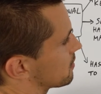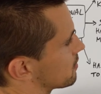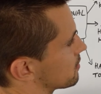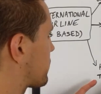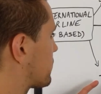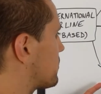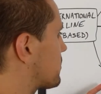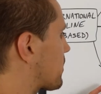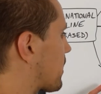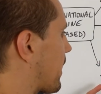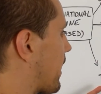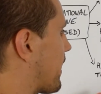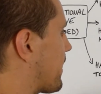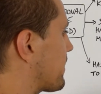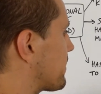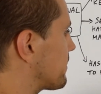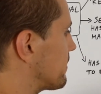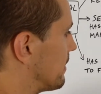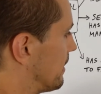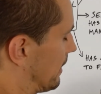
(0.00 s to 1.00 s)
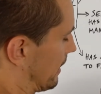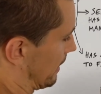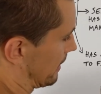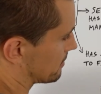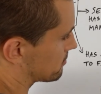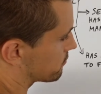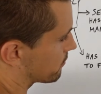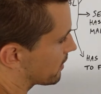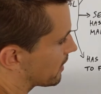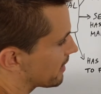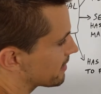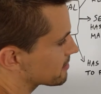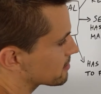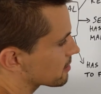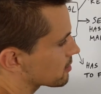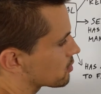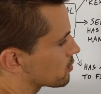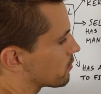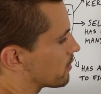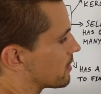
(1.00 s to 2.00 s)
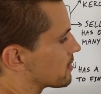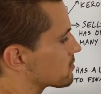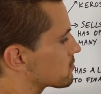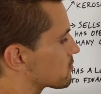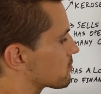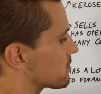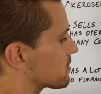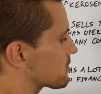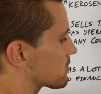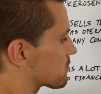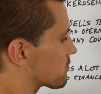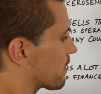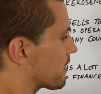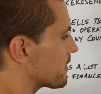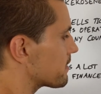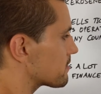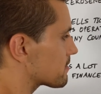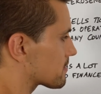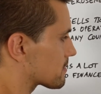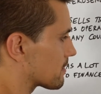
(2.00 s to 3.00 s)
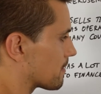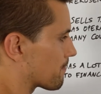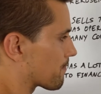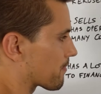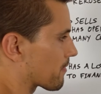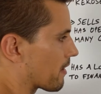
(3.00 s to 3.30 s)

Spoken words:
The third line is related to interest rates.